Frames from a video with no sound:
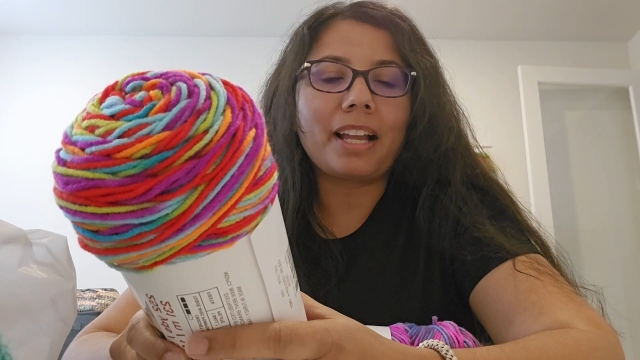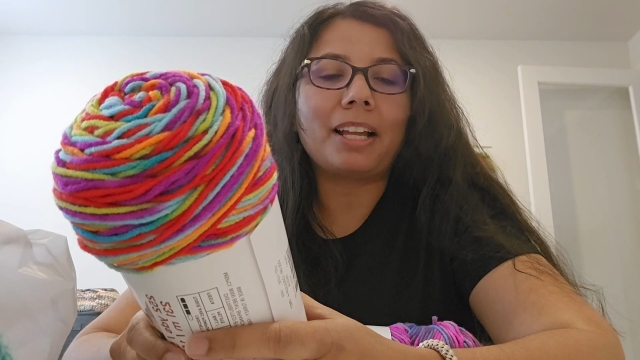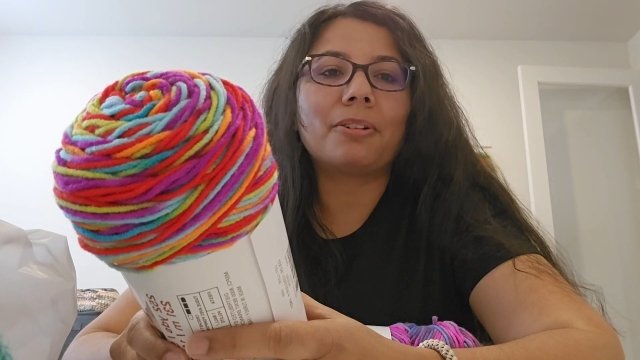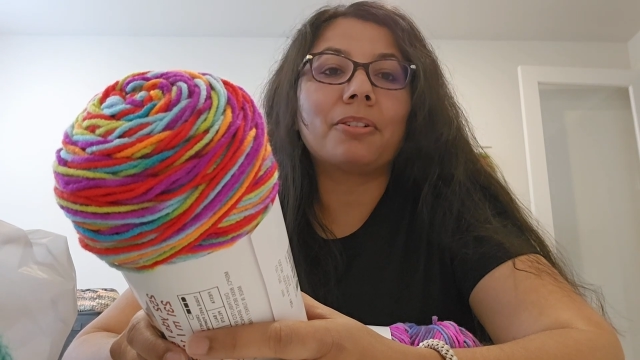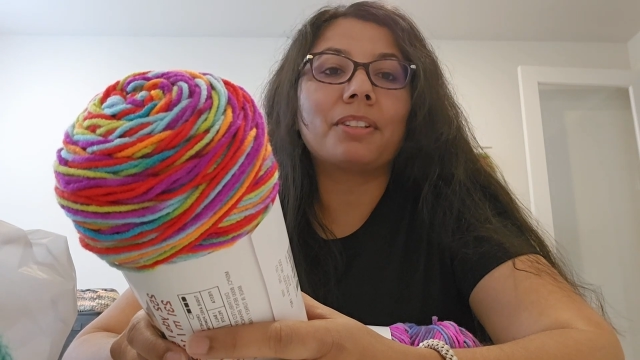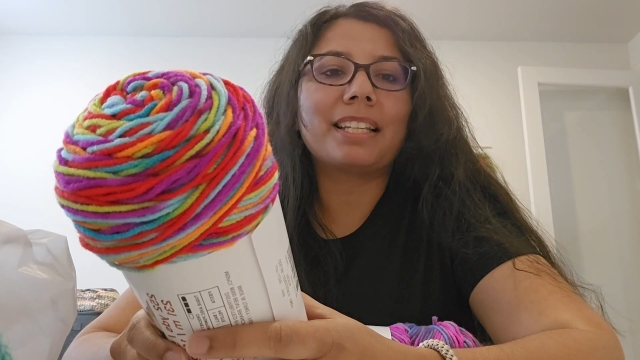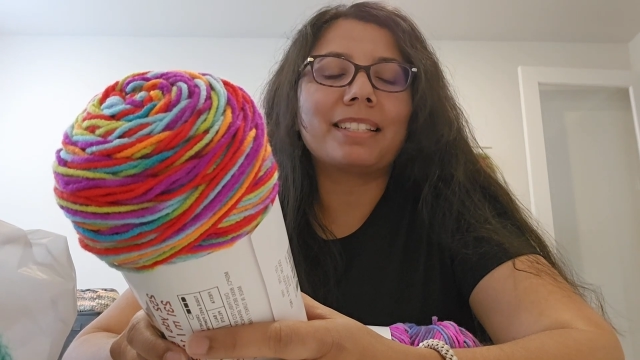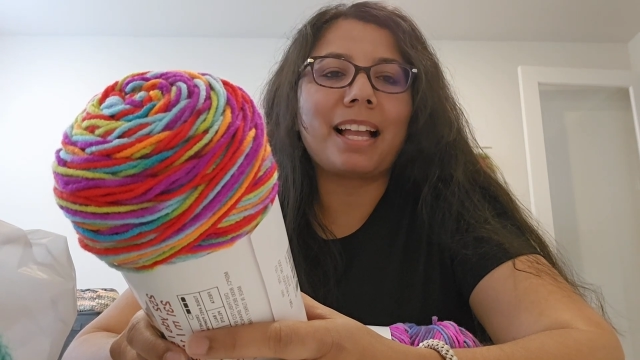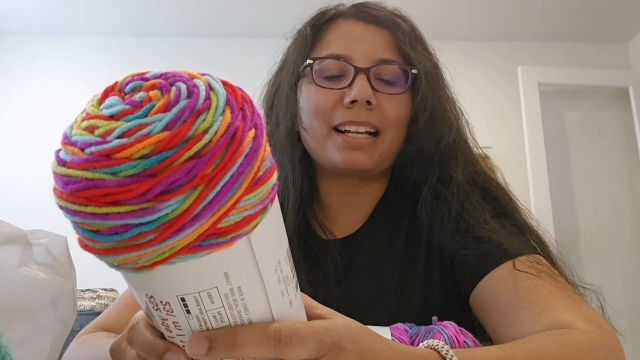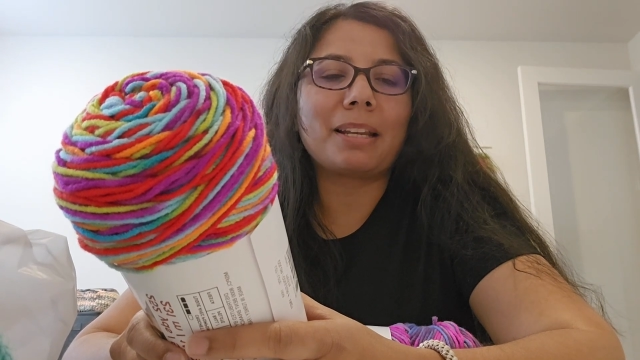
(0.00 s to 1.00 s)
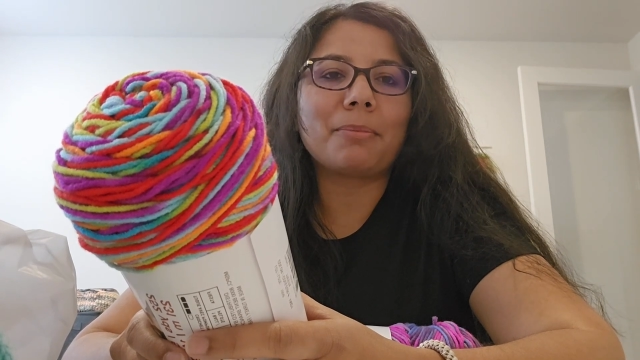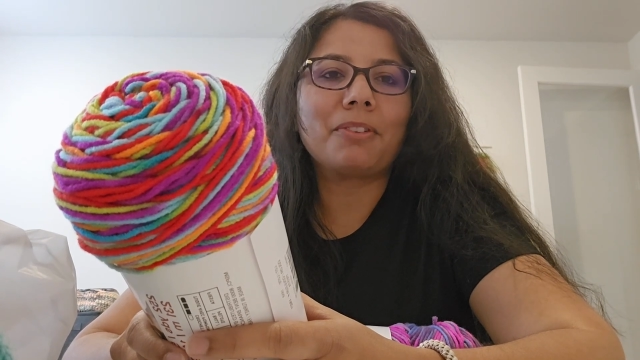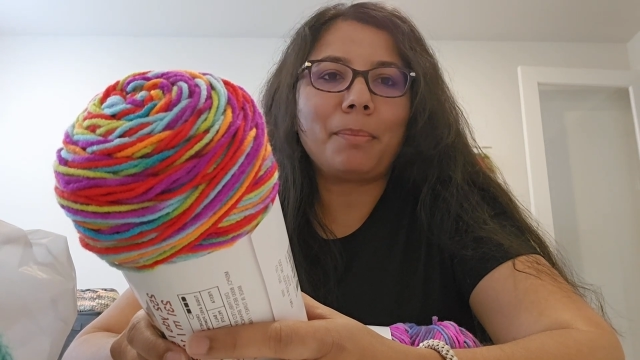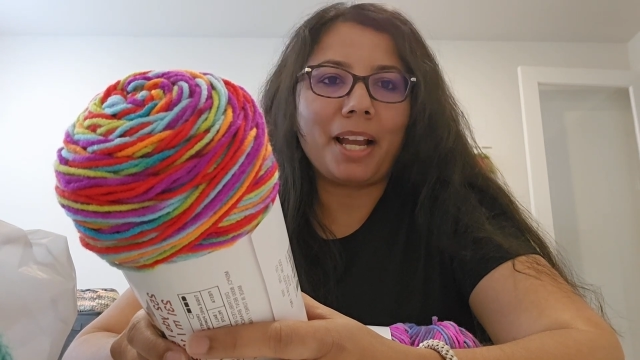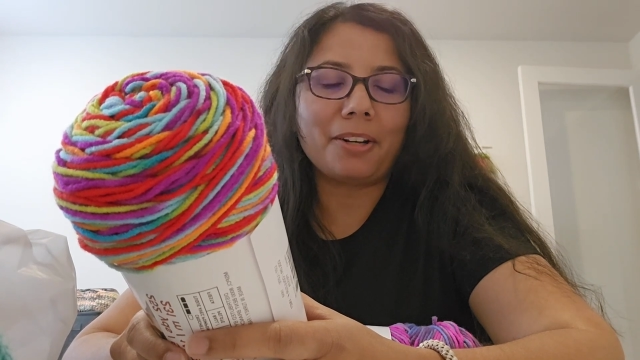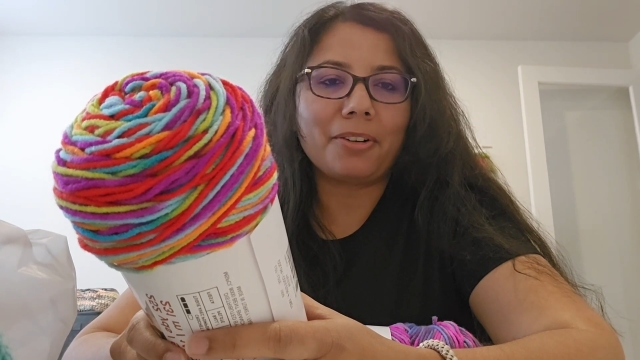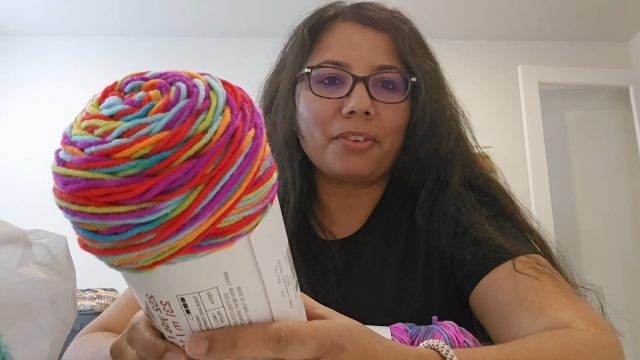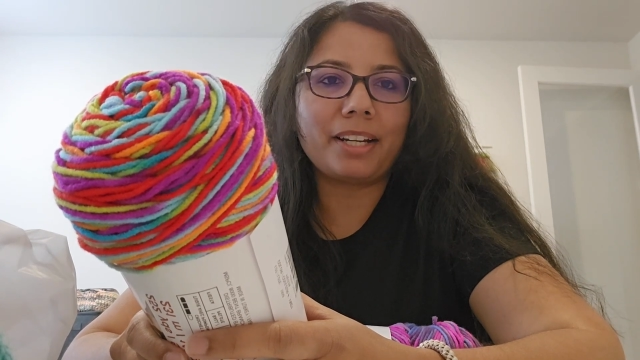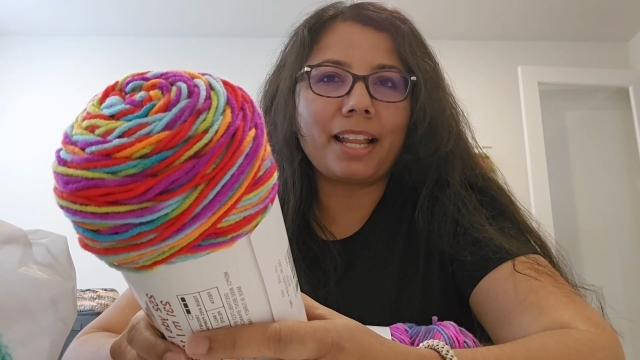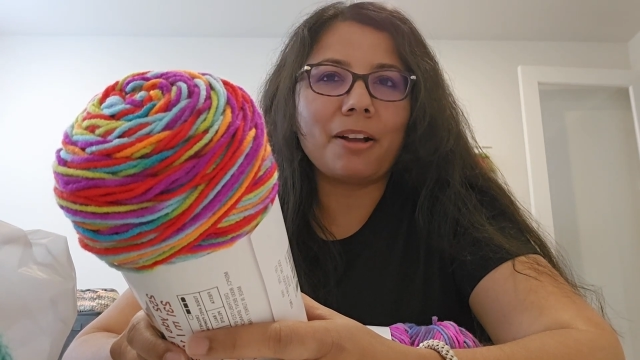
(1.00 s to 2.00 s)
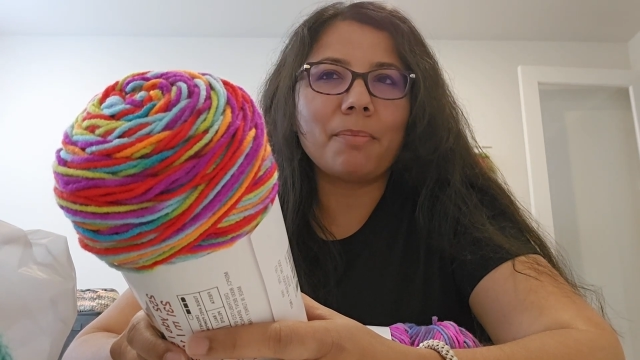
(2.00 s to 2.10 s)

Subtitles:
I don't know the exact name of the pattern right now,